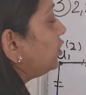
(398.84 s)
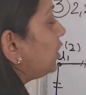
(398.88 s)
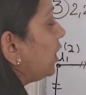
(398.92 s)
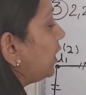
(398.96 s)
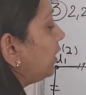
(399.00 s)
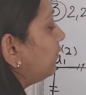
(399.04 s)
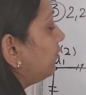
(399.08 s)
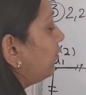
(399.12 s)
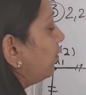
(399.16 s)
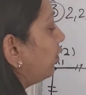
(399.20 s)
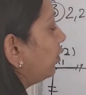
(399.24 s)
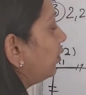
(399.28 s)

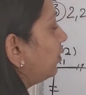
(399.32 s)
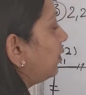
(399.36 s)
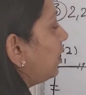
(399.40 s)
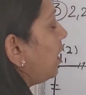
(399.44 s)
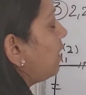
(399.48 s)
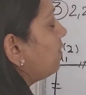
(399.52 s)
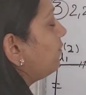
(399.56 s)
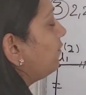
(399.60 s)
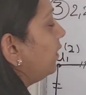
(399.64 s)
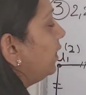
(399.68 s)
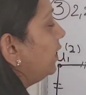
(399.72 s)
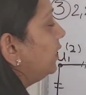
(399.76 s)
check for
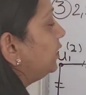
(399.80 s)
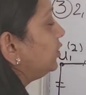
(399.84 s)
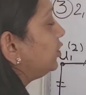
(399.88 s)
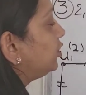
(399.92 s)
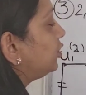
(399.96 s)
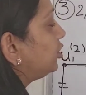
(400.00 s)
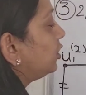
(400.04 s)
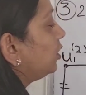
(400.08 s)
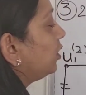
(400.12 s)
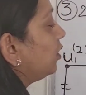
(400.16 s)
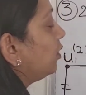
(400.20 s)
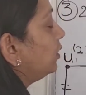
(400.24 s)
graph
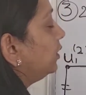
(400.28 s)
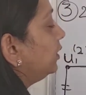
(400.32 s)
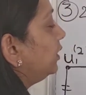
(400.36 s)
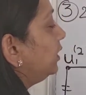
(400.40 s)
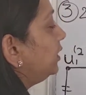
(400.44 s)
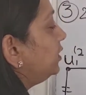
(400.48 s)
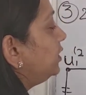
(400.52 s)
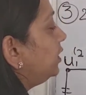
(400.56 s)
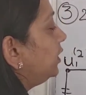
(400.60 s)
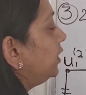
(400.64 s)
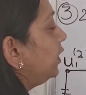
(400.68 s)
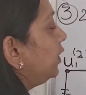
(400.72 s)
H, the
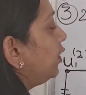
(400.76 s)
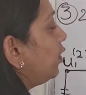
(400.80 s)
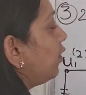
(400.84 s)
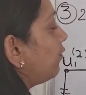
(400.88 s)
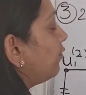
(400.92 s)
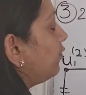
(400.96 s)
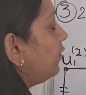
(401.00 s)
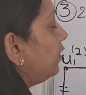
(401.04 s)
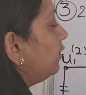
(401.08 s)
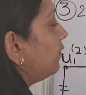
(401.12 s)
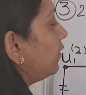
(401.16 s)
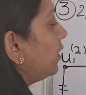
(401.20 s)
degree of
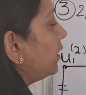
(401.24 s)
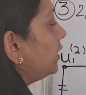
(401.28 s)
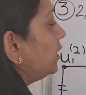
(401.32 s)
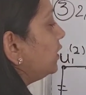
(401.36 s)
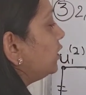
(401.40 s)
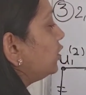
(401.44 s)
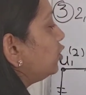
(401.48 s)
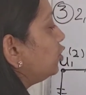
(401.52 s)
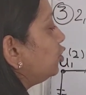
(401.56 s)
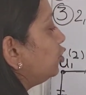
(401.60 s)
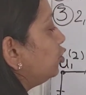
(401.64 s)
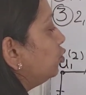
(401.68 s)
V1
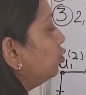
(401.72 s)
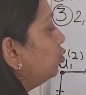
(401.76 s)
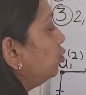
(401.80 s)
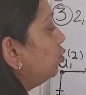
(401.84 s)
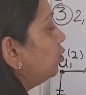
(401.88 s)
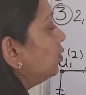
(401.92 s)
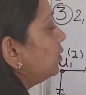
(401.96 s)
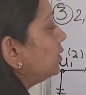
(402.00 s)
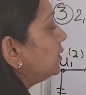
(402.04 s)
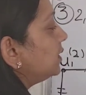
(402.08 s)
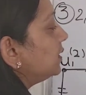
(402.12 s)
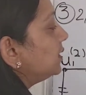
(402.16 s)
is
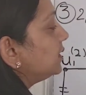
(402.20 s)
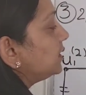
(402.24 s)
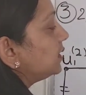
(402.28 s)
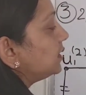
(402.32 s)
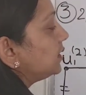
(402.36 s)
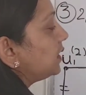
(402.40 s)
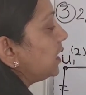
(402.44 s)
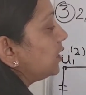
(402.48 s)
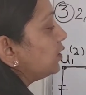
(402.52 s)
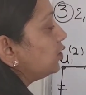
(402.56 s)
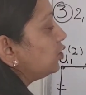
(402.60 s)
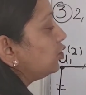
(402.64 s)
2 since it
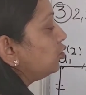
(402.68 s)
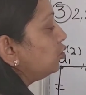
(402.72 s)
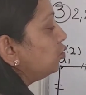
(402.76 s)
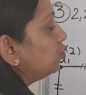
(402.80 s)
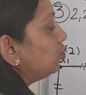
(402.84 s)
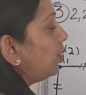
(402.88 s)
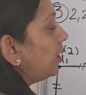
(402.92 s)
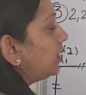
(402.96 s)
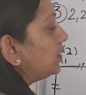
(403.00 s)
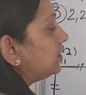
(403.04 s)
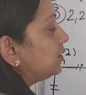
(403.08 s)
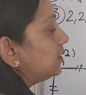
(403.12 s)
has
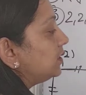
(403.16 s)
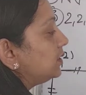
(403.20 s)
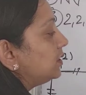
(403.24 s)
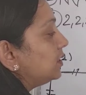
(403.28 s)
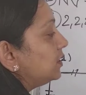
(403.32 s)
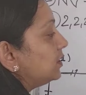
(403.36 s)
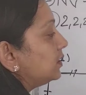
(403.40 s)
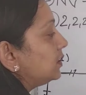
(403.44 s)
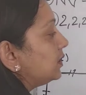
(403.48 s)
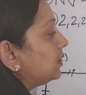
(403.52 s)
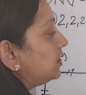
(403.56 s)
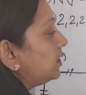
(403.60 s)
2 edges
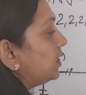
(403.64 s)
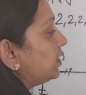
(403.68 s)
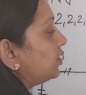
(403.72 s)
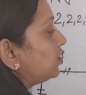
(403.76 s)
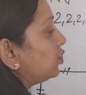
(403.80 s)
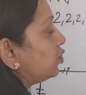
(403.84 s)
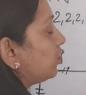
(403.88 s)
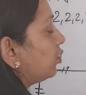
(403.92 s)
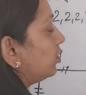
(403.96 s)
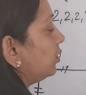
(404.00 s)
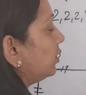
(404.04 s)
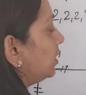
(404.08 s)

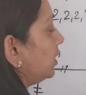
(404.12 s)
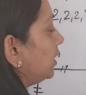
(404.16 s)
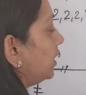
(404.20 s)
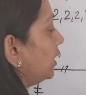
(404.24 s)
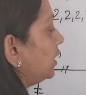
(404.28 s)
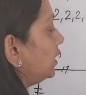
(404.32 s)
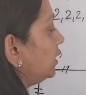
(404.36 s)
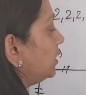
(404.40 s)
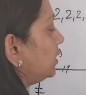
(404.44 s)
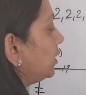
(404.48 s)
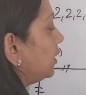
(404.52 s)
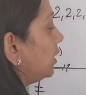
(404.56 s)
incident on
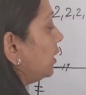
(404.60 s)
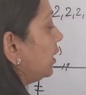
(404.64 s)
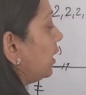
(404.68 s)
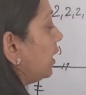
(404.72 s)
it.